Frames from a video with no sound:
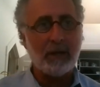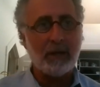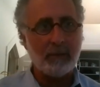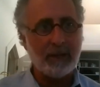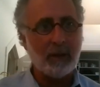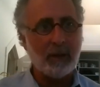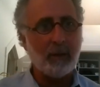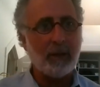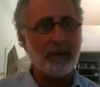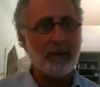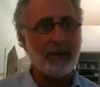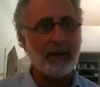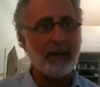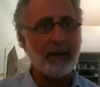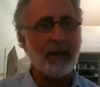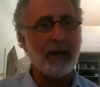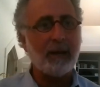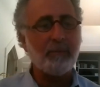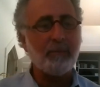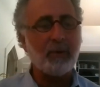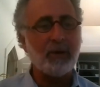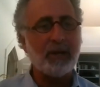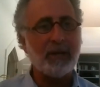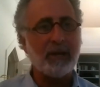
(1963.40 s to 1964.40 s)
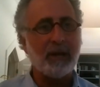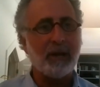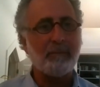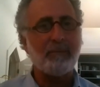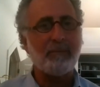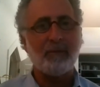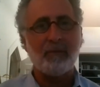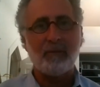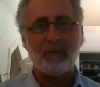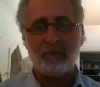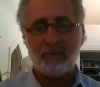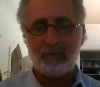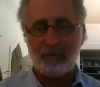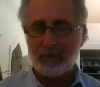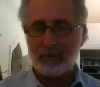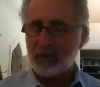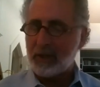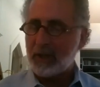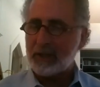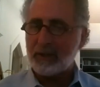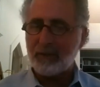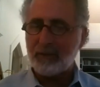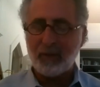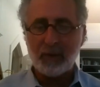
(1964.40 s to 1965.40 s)
that I bring up,
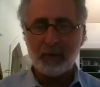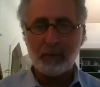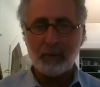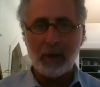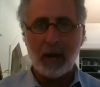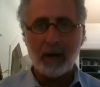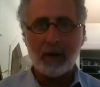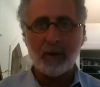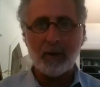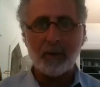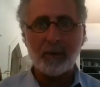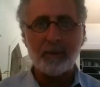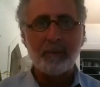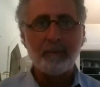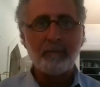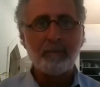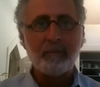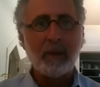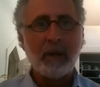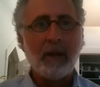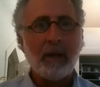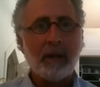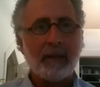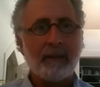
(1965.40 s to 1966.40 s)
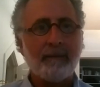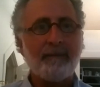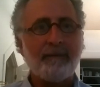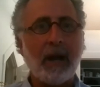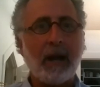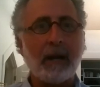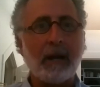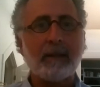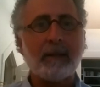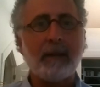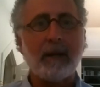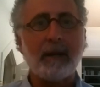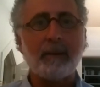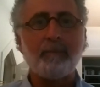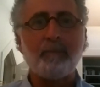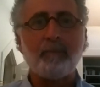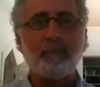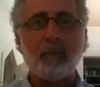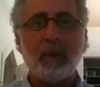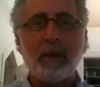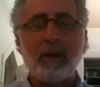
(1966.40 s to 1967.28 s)
just for the record, the fact that